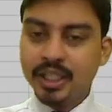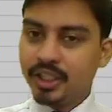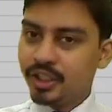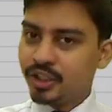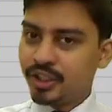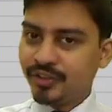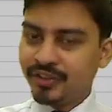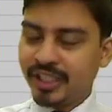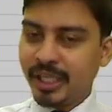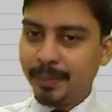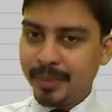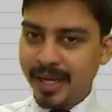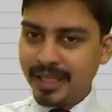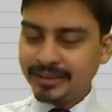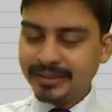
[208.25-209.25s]
Shift key
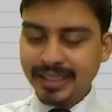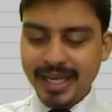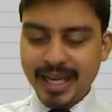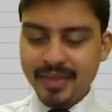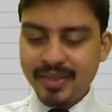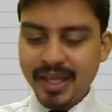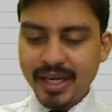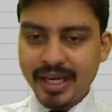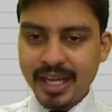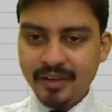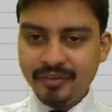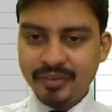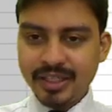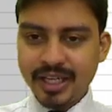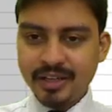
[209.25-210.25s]
pressed and then
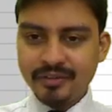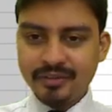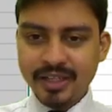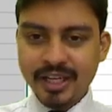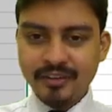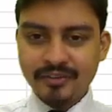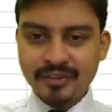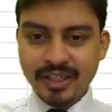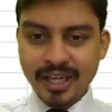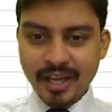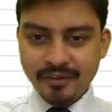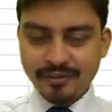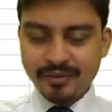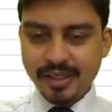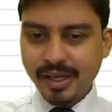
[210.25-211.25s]
left, left, left,
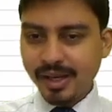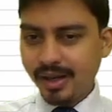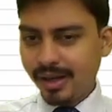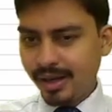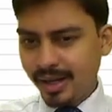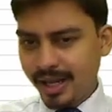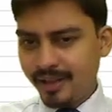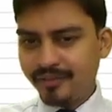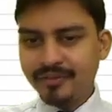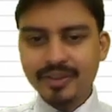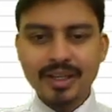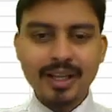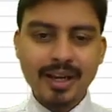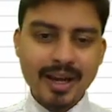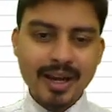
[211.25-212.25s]
left, left,
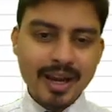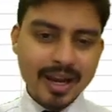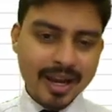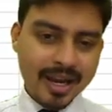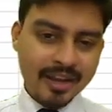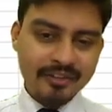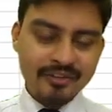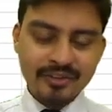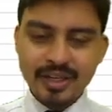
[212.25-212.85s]
left.